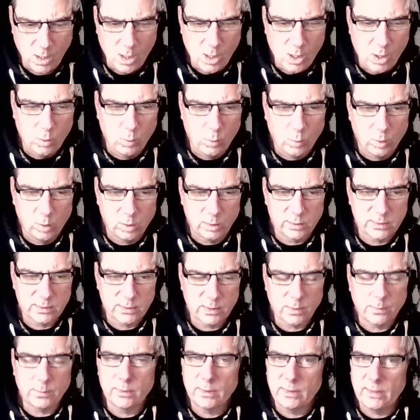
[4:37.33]
was
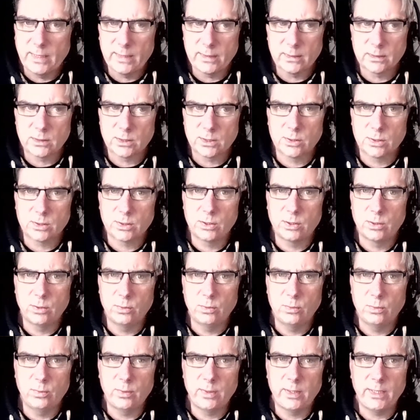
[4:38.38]
someone linked
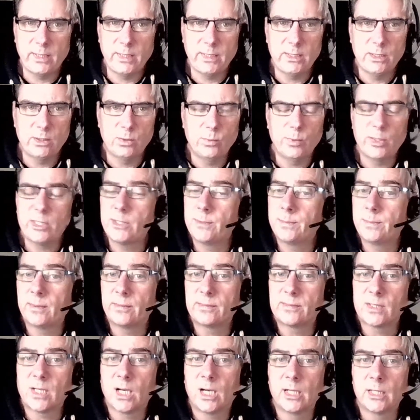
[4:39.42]
to the Wisps of
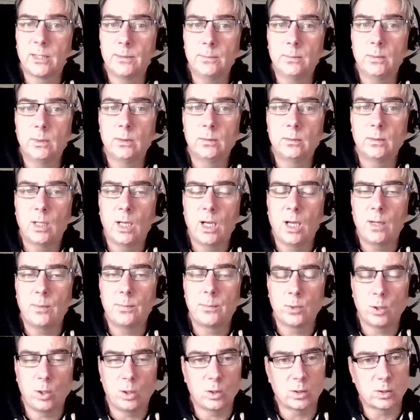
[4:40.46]
Time
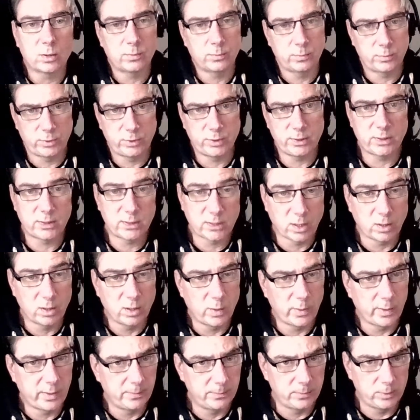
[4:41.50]
blog, which is a
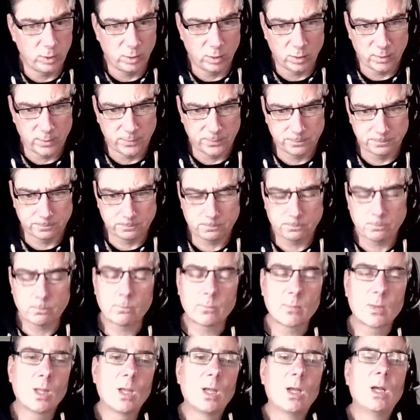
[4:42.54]
soloing blog,
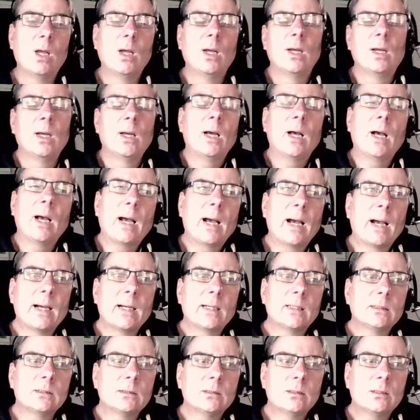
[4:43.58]

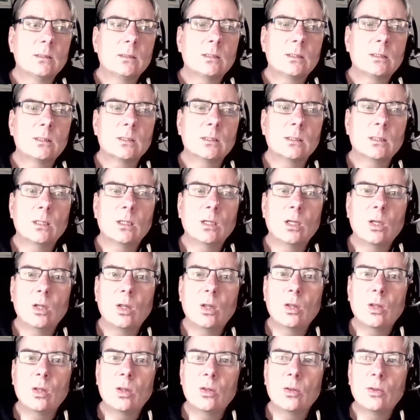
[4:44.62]
and
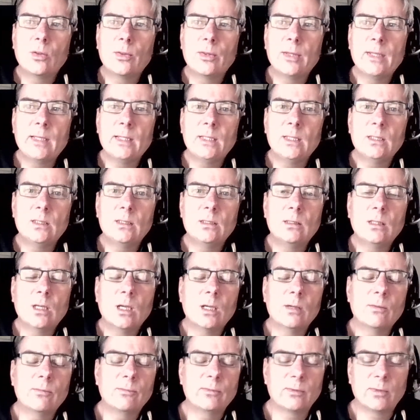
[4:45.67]
the
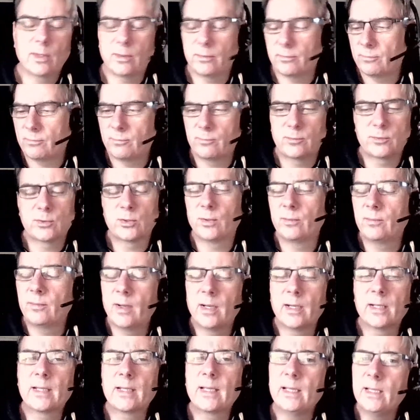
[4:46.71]

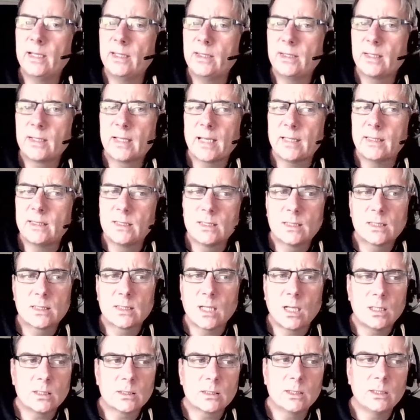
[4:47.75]
sort of in the getting
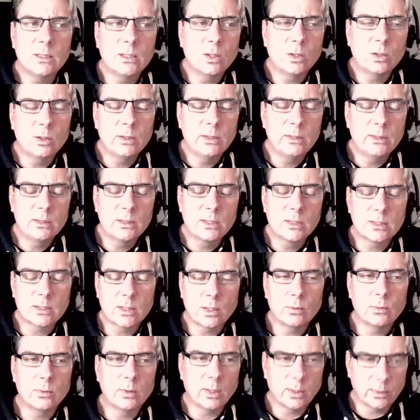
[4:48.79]
started in
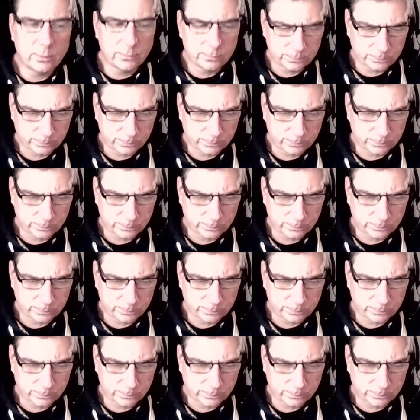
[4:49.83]
solo,